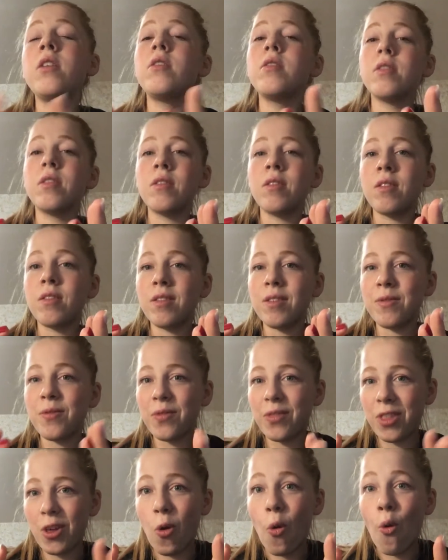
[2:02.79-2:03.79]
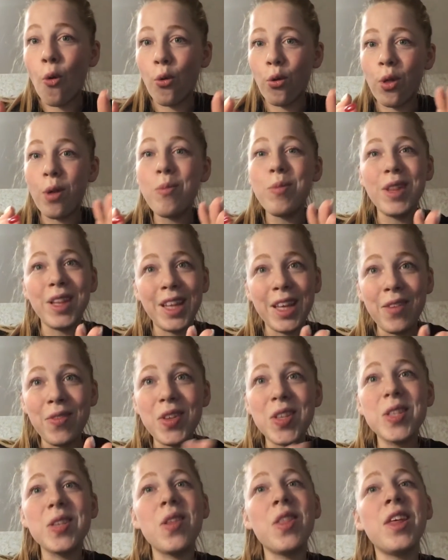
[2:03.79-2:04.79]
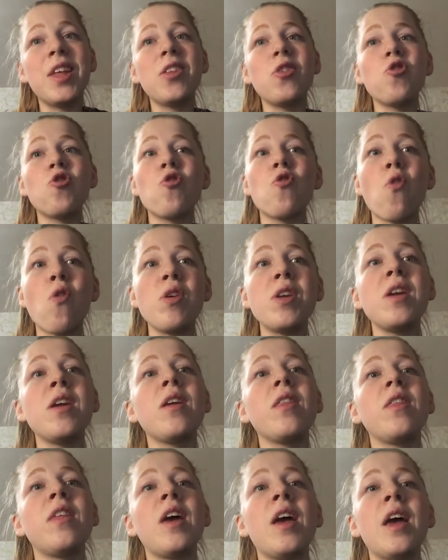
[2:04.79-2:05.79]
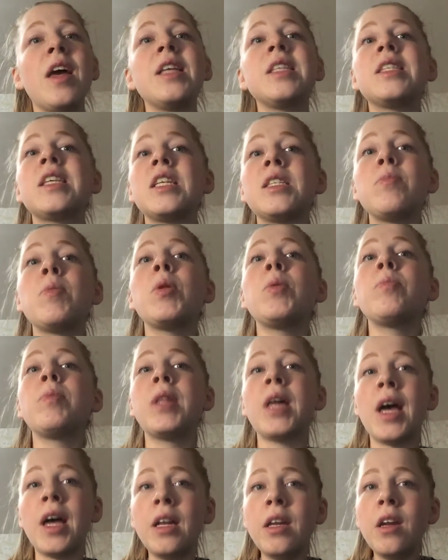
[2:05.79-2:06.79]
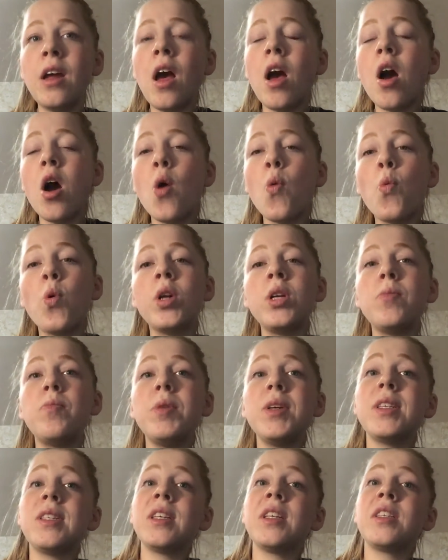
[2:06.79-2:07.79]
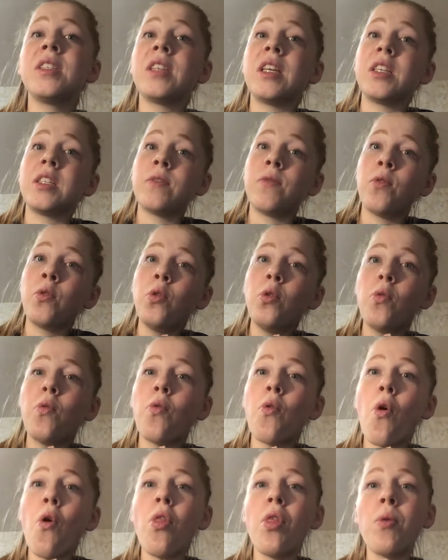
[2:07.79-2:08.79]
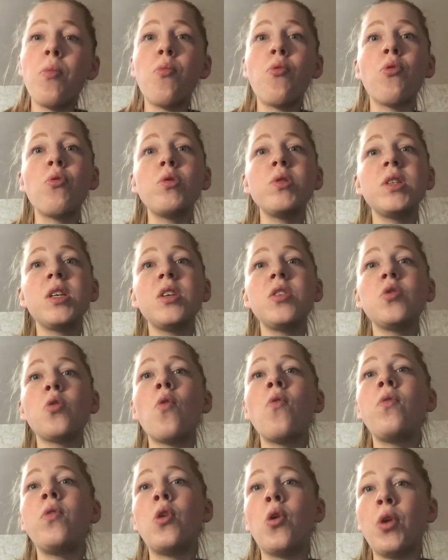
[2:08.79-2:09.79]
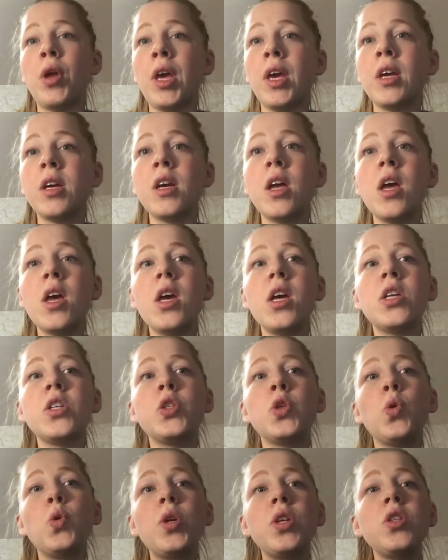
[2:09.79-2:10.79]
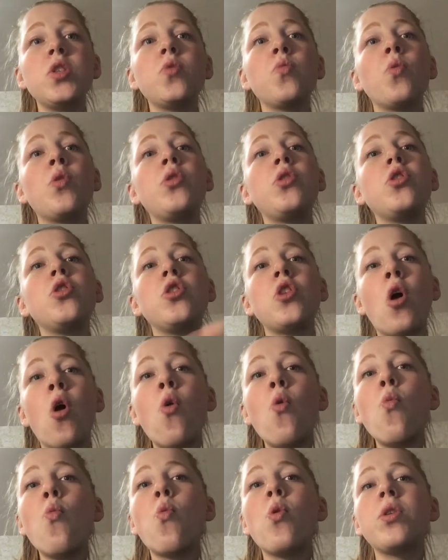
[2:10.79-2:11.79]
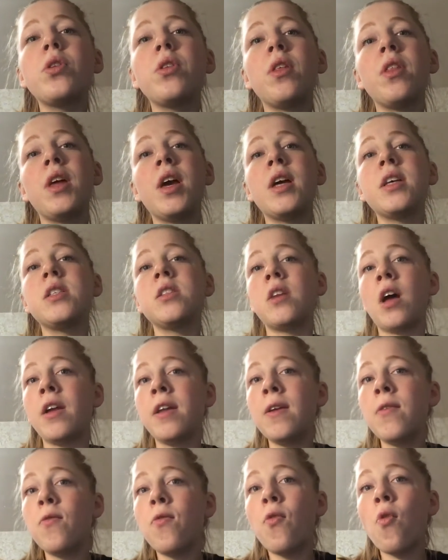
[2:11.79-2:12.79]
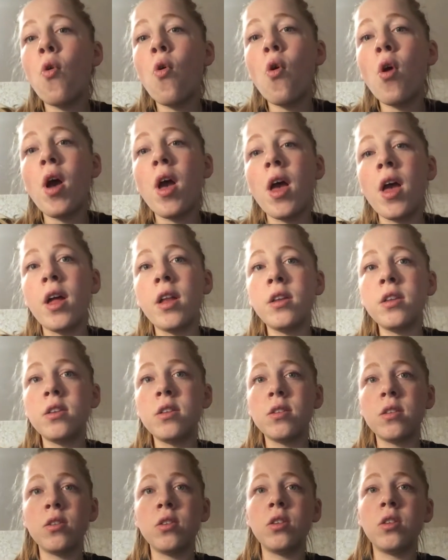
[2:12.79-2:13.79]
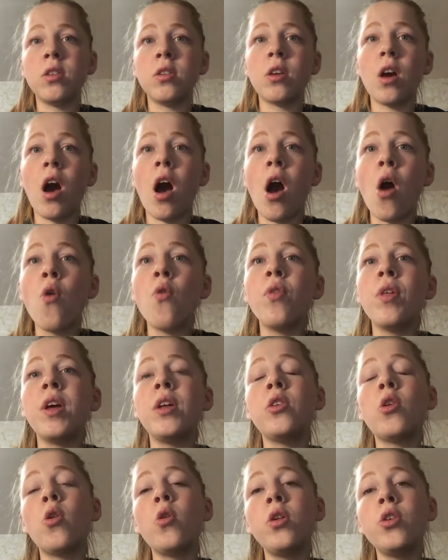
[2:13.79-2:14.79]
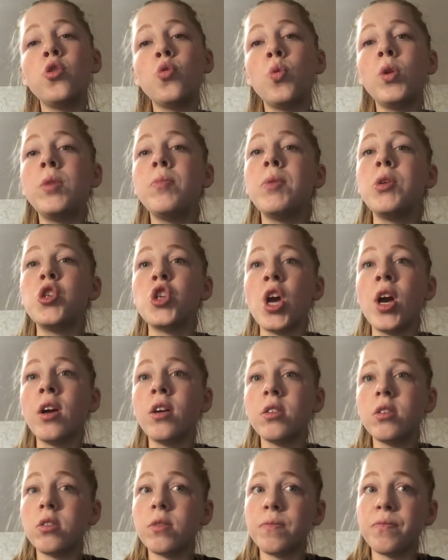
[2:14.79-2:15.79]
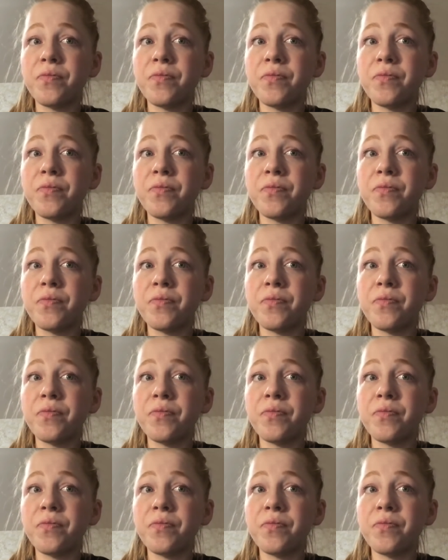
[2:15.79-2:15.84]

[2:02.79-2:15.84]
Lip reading: the author believes that Schroding, the assessment plan, won't be successful for the process of learning. Students won't know what they are studying for and how their knowledge will be checked.